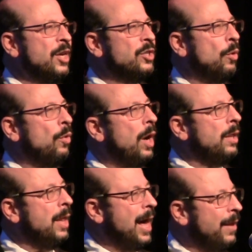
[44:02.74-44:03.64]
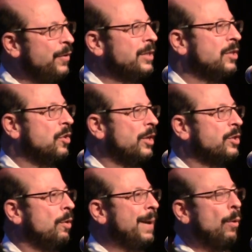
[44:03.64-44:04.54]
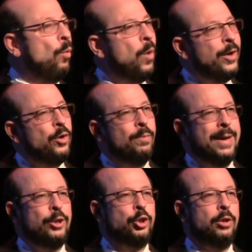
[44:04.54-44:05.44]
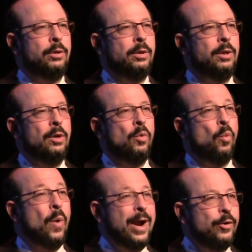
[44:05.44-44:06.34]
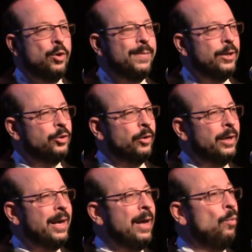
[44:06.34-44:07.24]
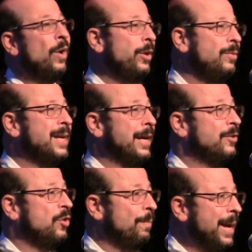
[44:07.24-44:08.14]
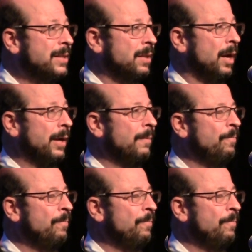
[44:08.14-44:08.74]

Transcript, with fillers: So a lot of this is also about what you measure, where you measure it, and what you take as your baseline.